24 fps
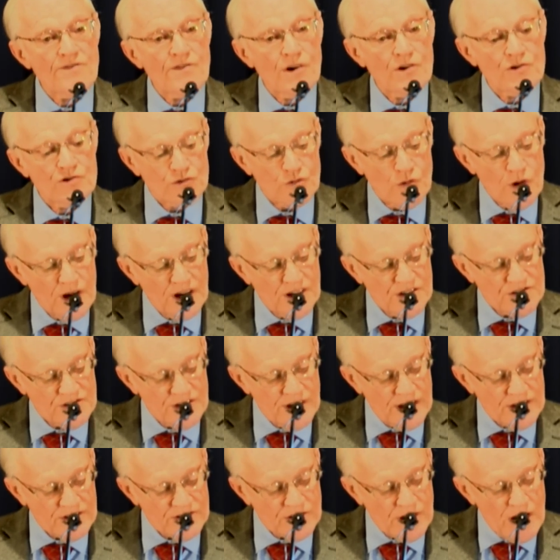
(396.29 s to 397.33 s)
verse
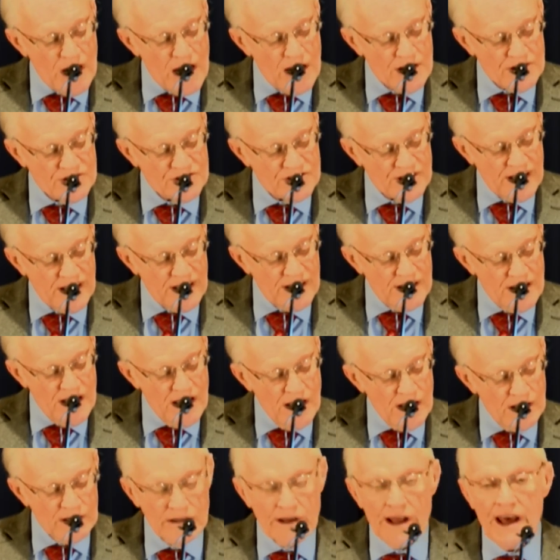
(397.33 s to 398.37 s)
26, God said,
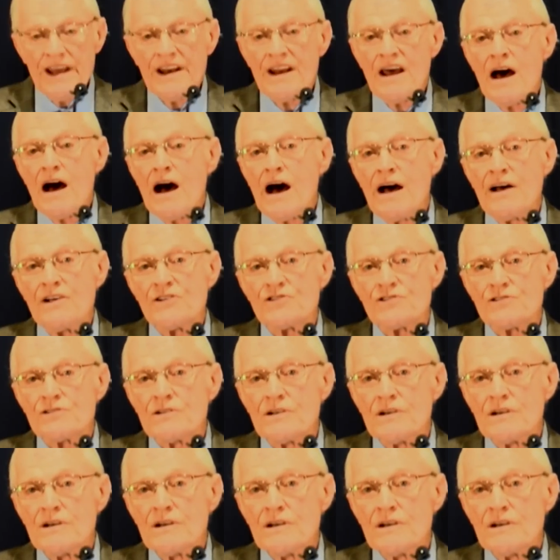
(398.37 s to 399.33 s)
let us.